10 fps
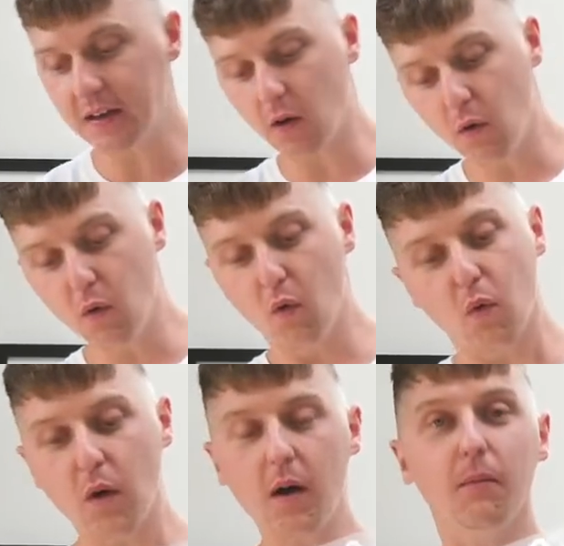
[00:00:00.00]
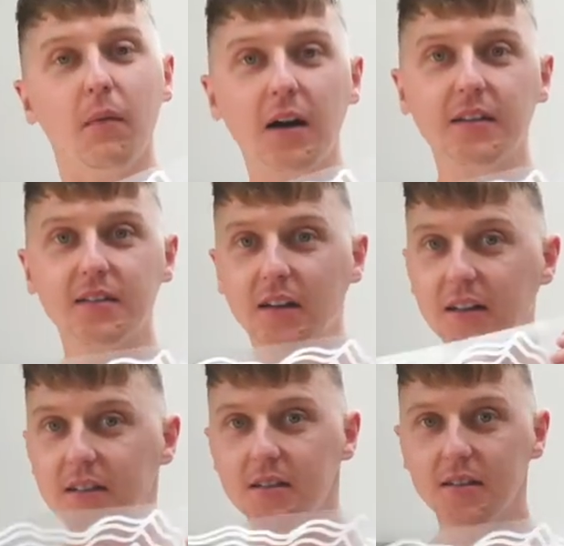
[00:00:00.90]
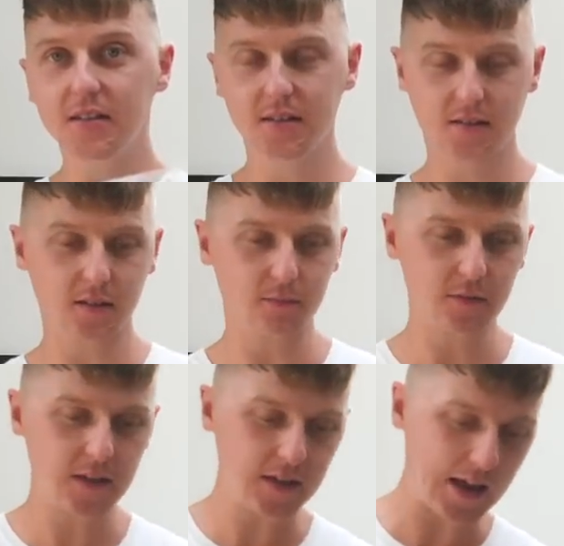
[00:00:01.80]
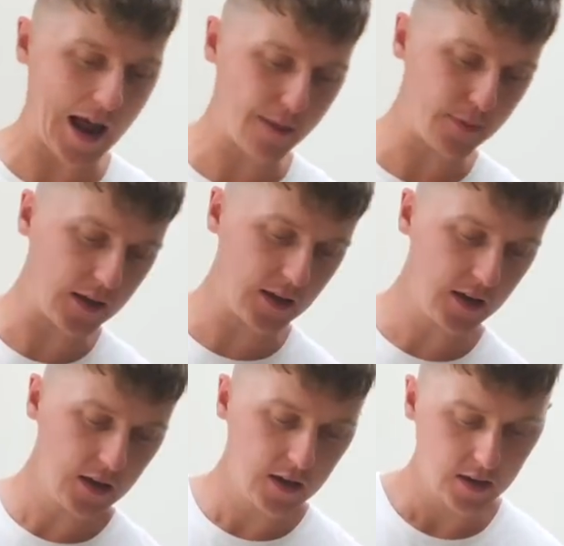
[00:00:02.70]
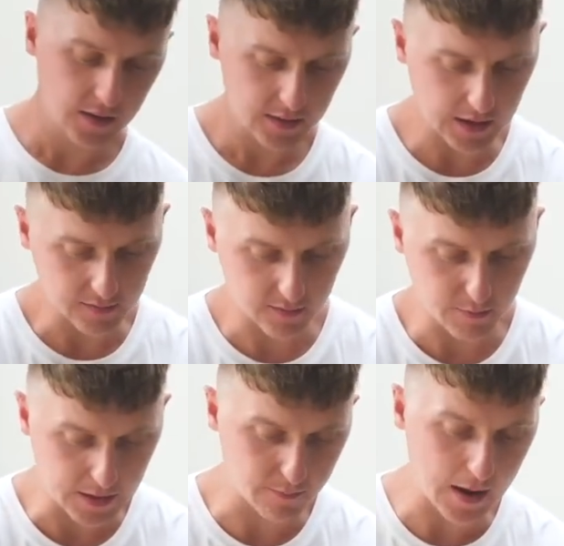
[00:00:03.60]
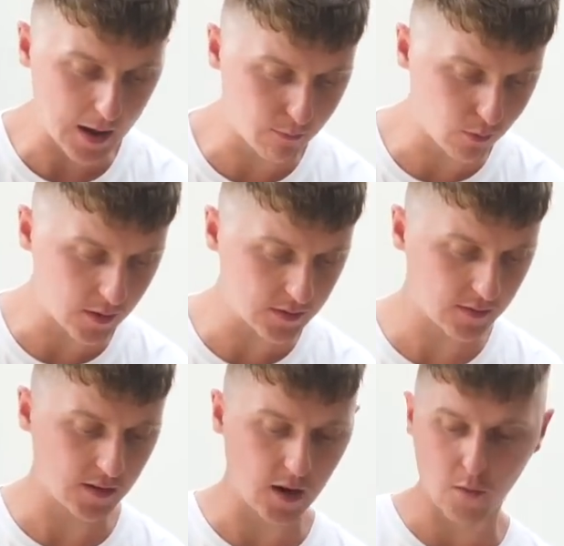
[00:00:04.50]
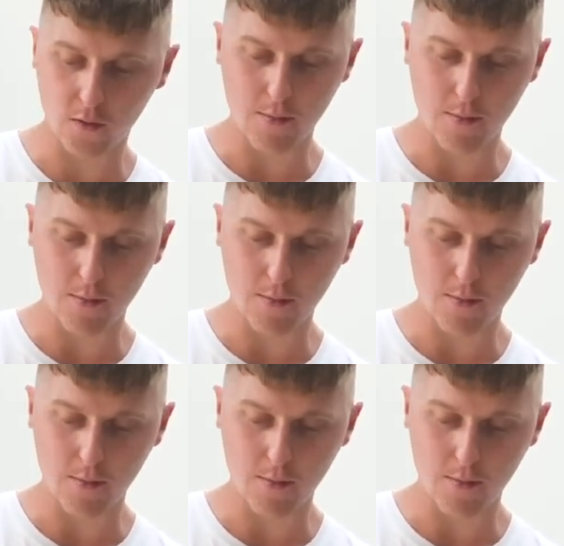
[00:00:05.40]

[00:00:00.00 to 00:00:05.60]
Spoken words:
All my designs, so I'm really happy. That's the big bad boy that's going to go on the